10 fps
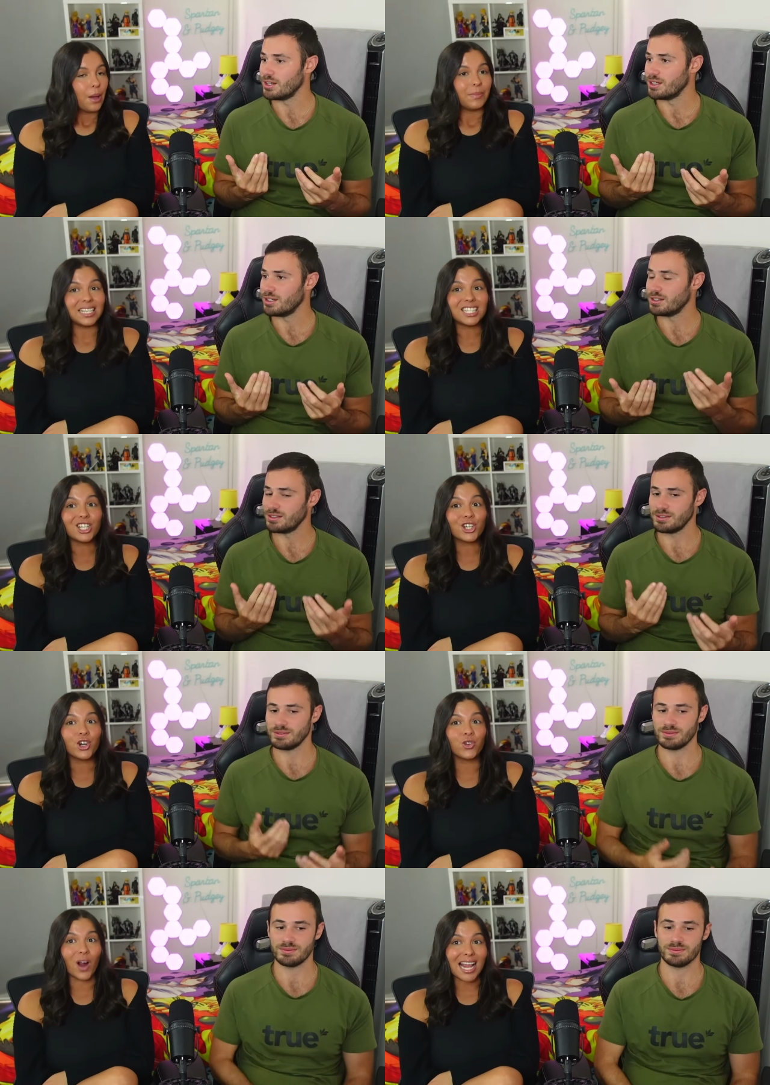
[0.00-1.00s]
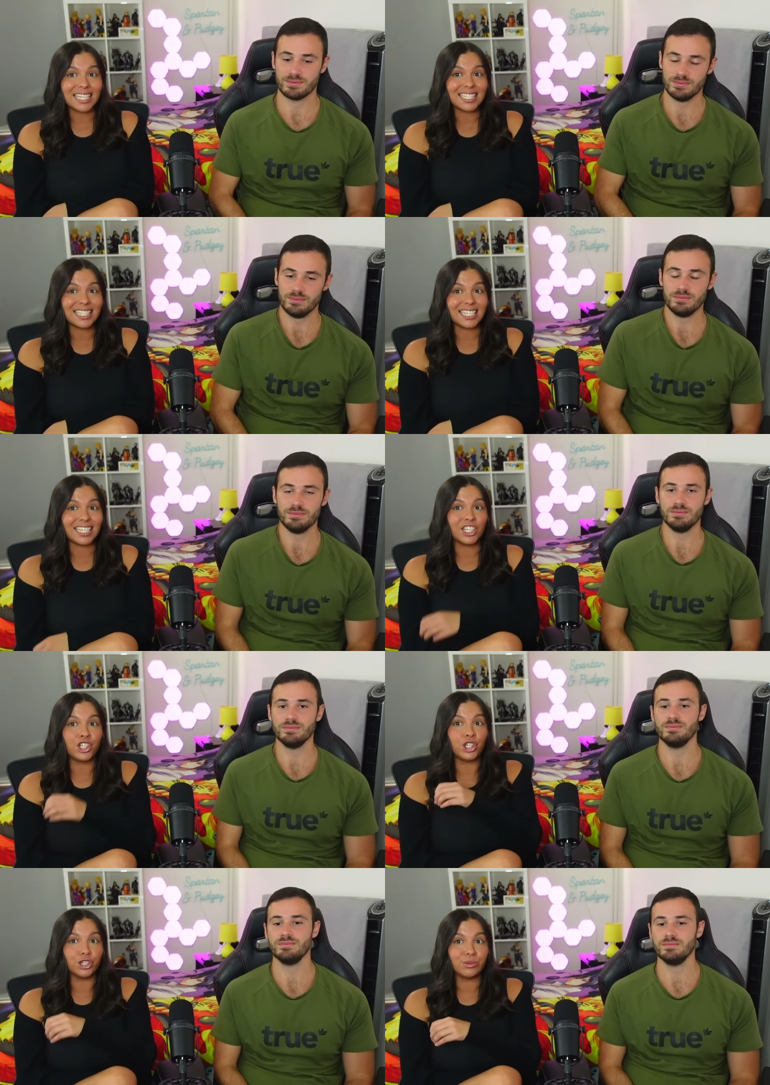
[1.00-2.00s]
Speaker 1: But isn't it crazy?
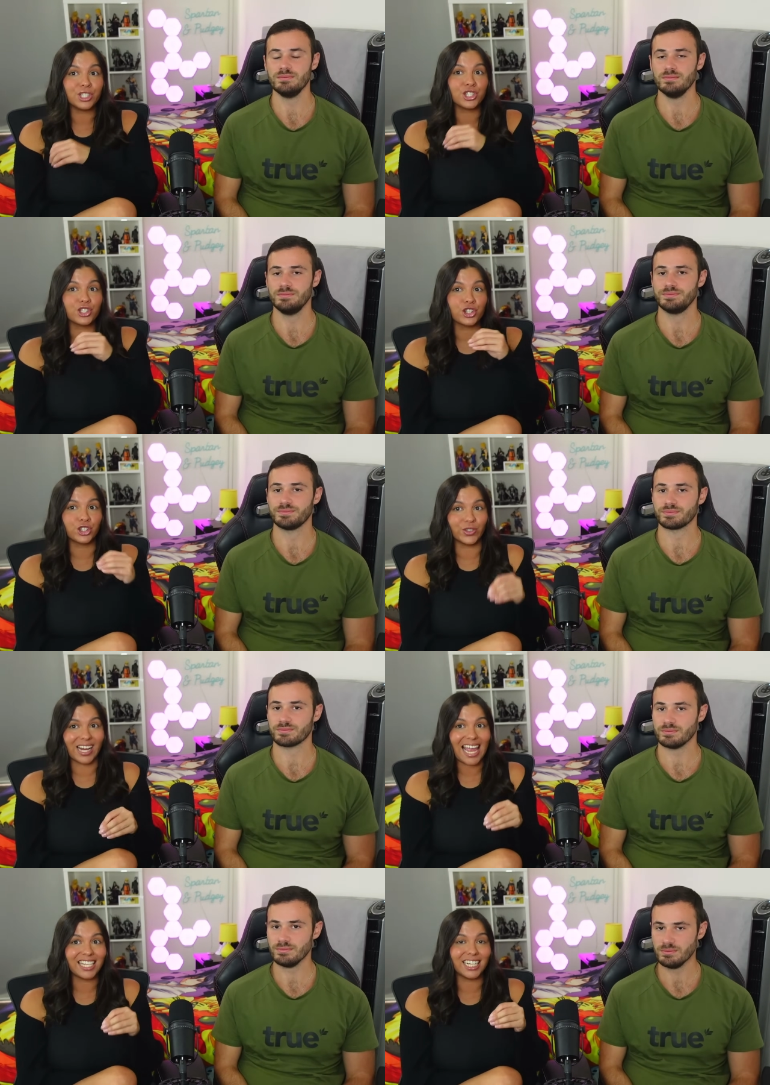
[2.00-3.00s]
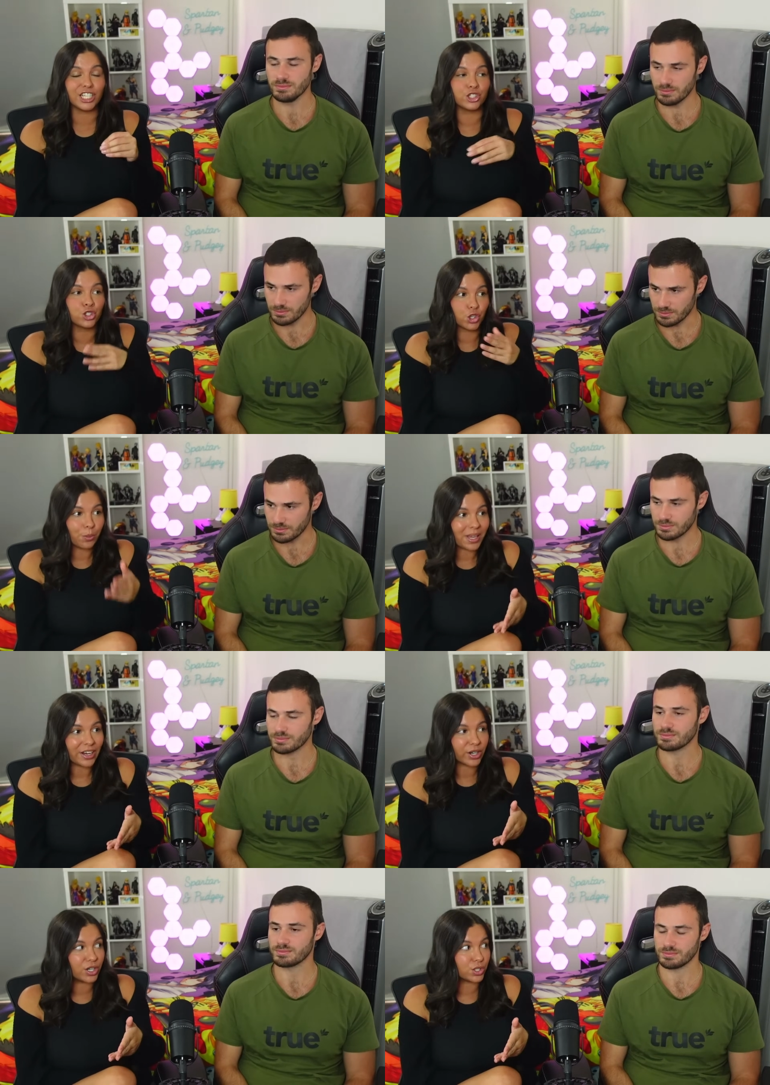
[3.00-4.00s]
Humans created
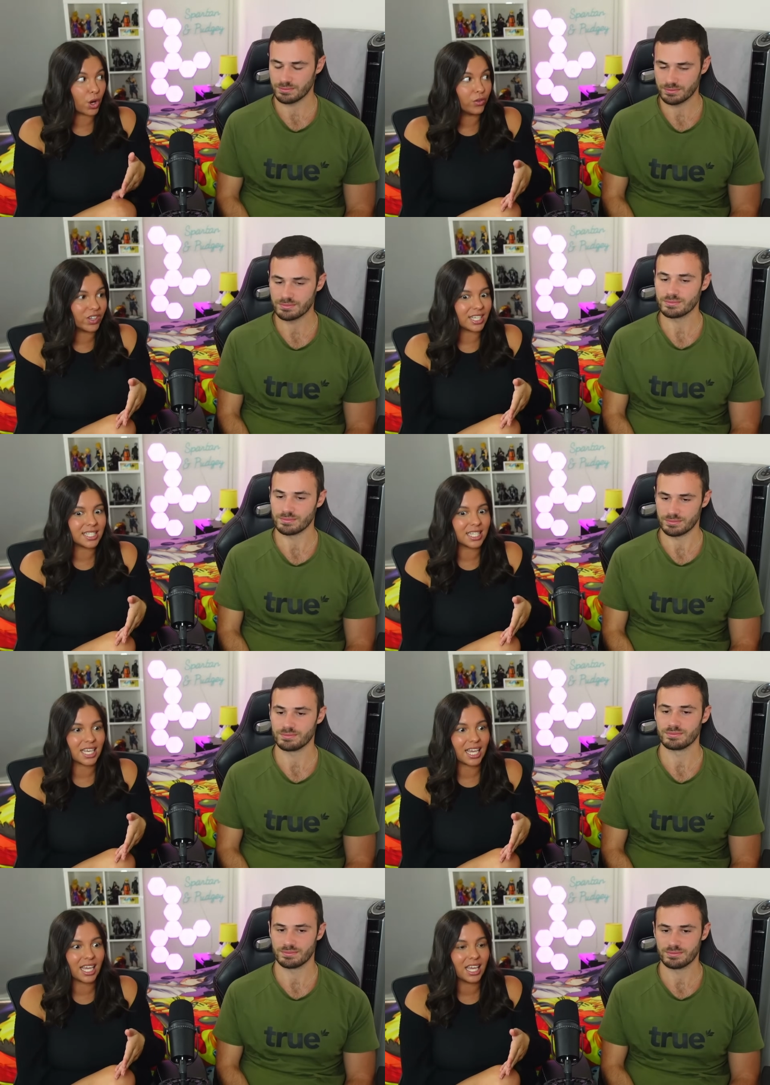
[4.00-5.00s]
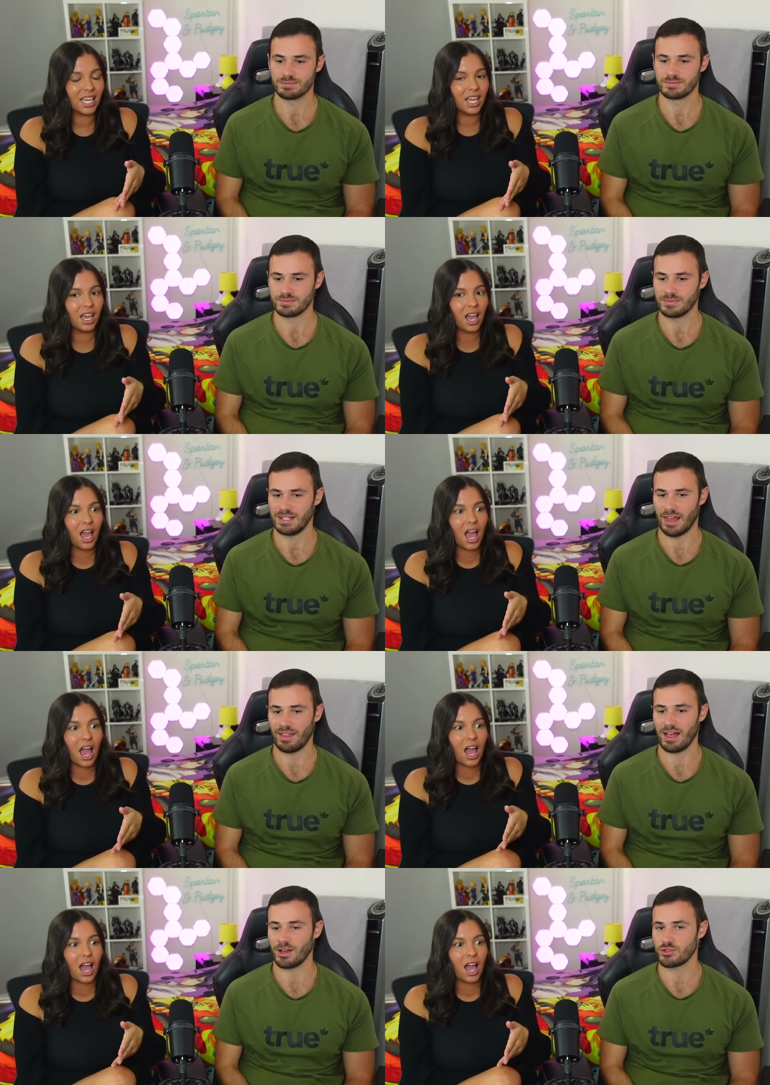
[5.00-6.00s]
superheroes, obviously.
Speaker 2: And now
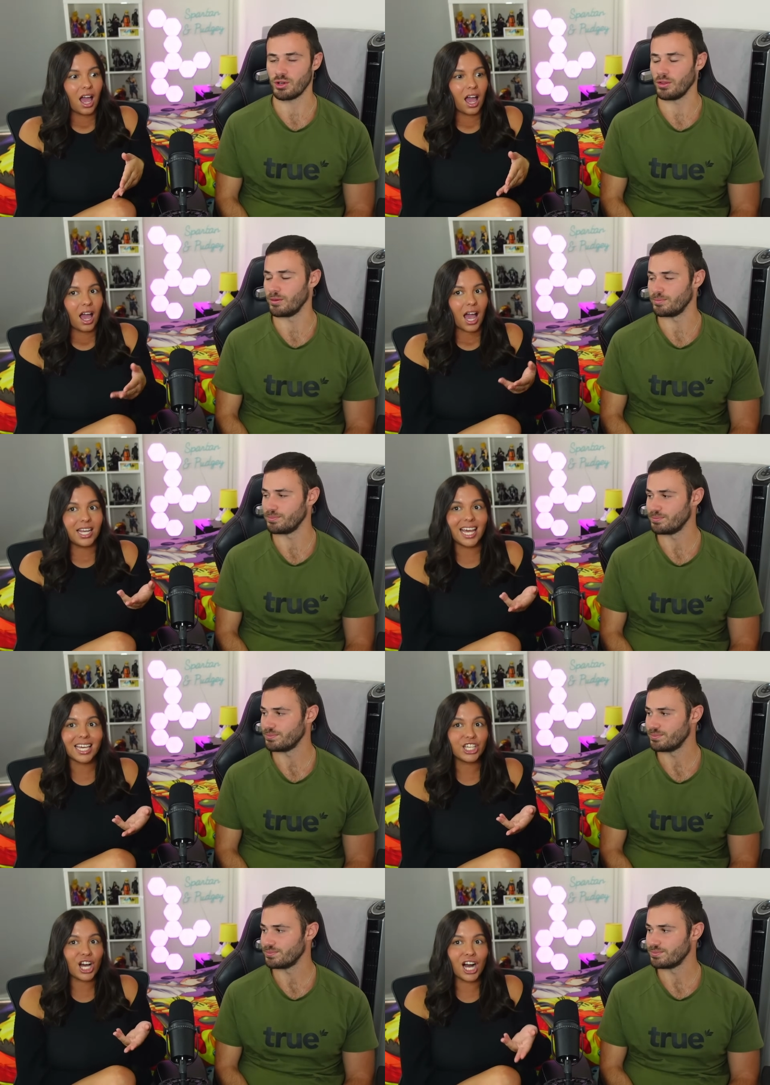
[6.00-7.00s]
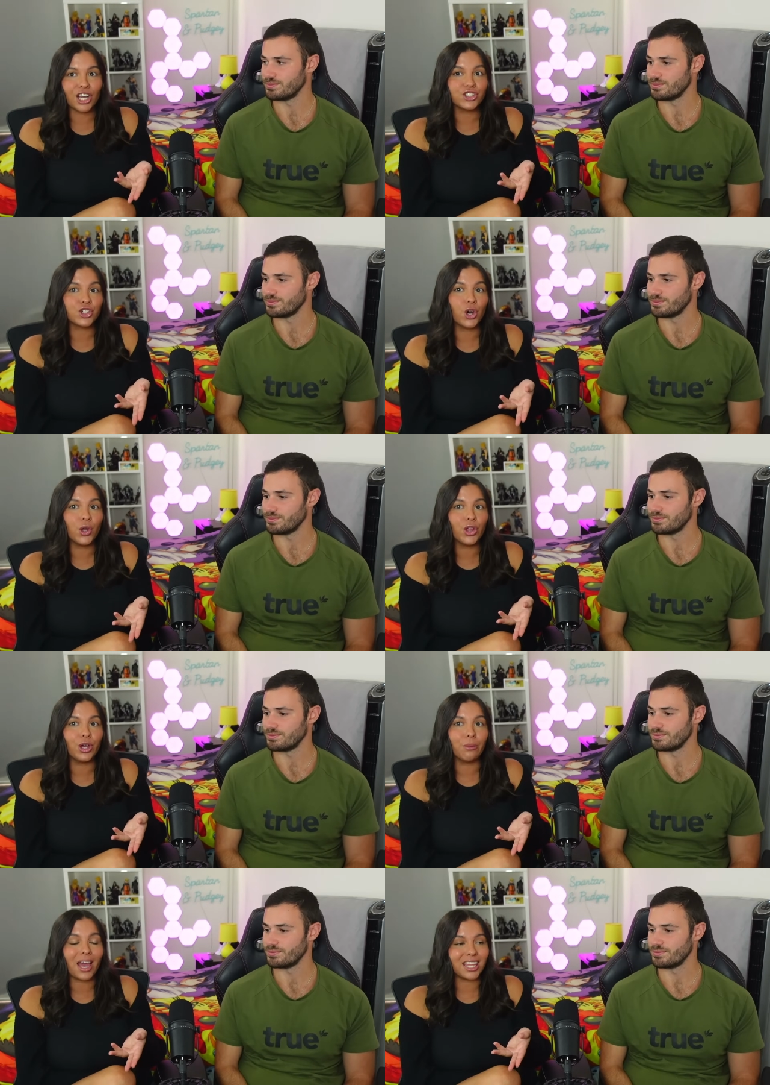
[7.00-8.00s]
they can't control them.
Speaker 1: And now you can't control
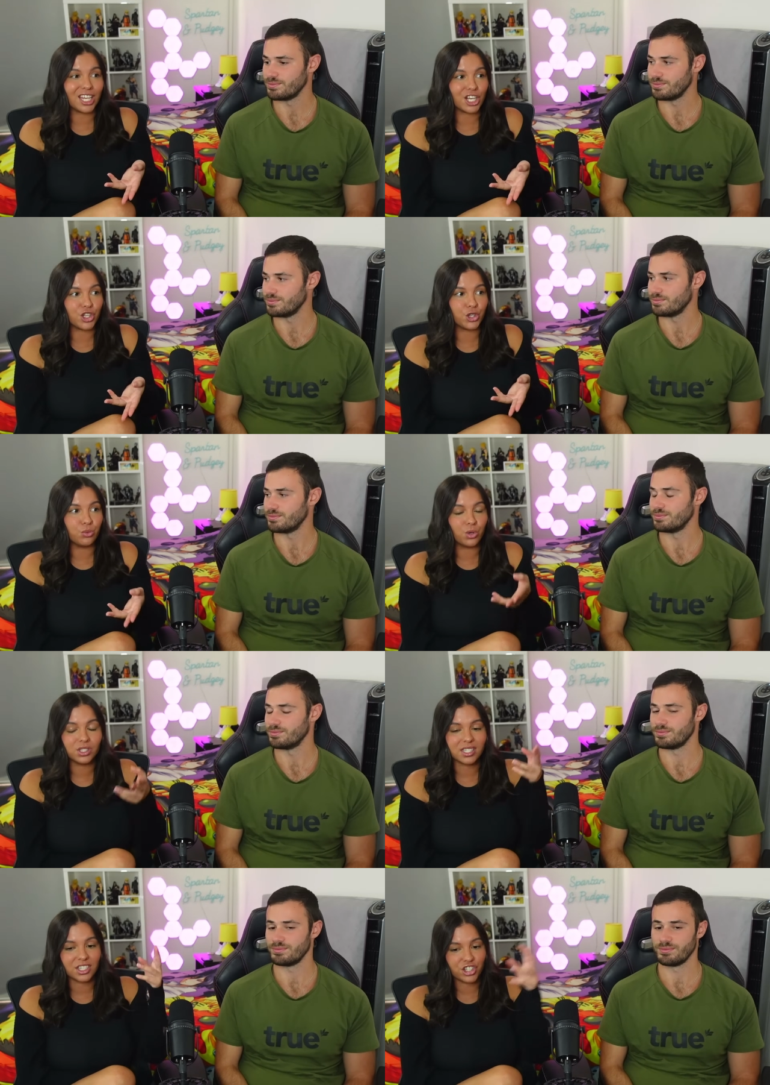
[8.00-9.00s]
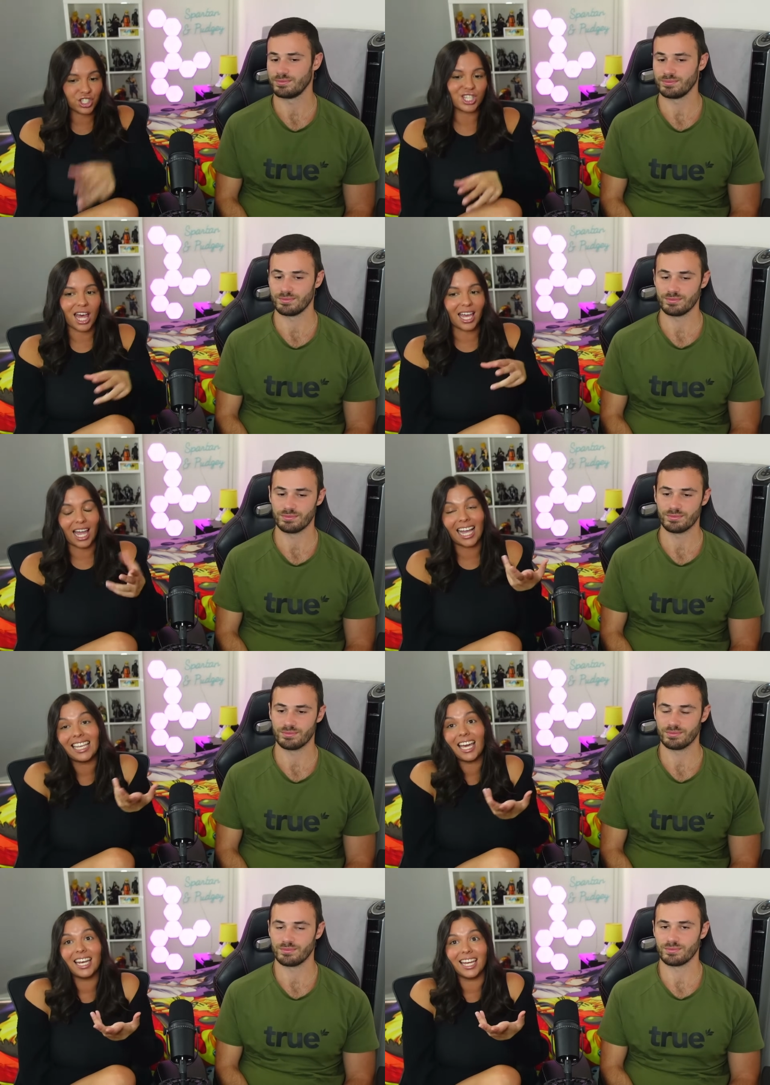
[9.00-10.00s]
them, and then you want to just like, I
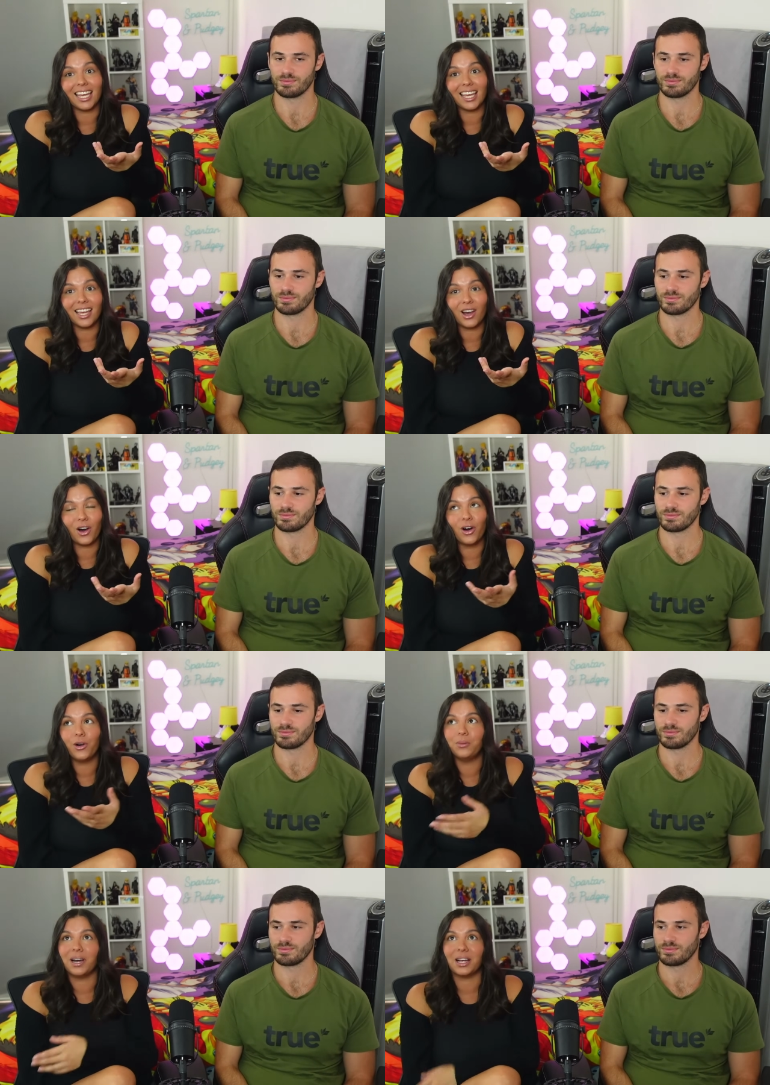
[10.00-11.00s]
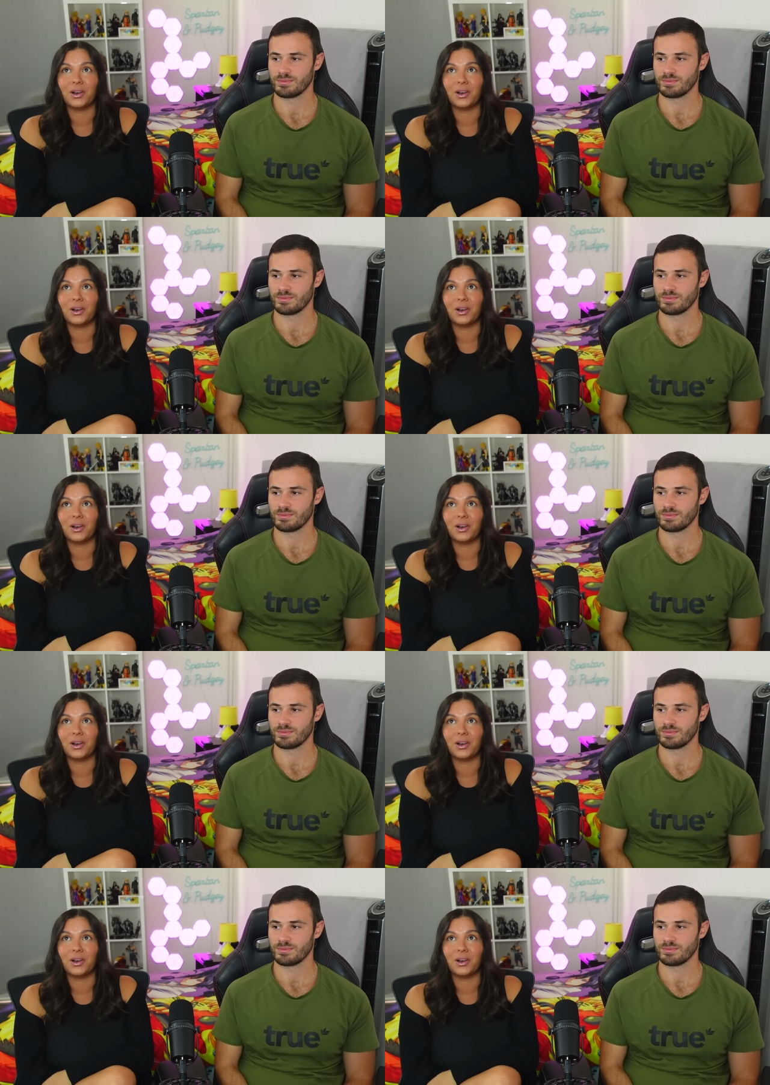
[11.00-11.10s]
get it. Oh my